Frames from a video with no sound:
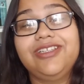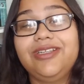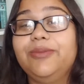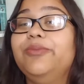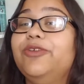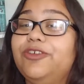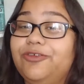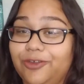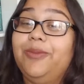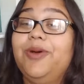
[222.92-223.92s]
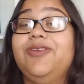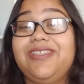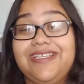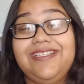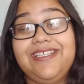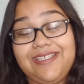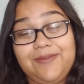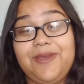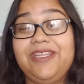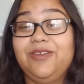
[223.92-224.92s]
number 4. Most
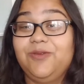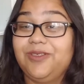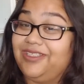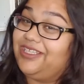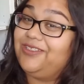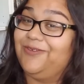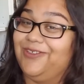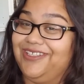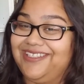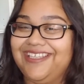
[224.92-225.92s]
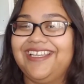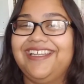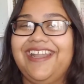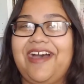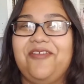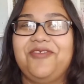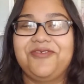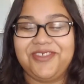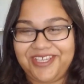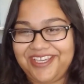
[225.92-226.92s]
anticipated release for the second half
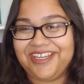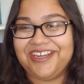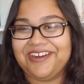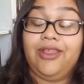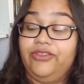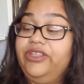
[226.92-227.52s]
of the year.